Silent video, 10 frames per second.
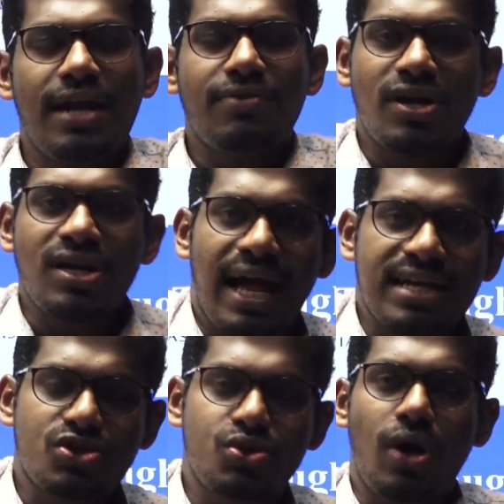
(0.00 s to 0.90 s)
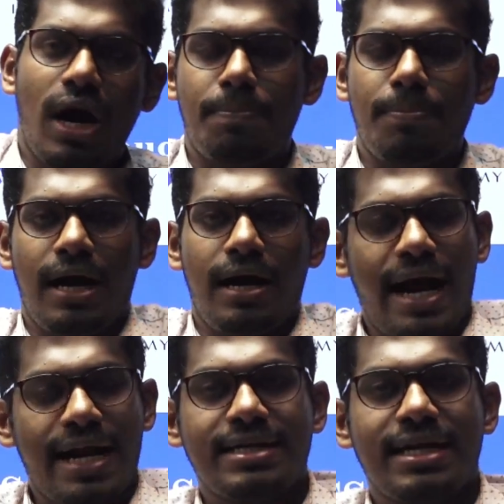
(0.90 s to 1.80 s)
and one has to
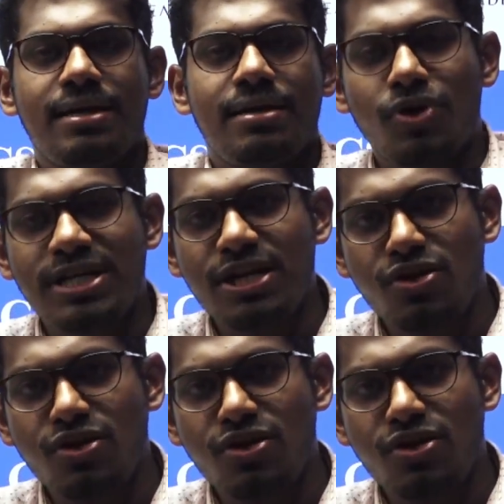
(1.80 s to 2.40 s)
attend 40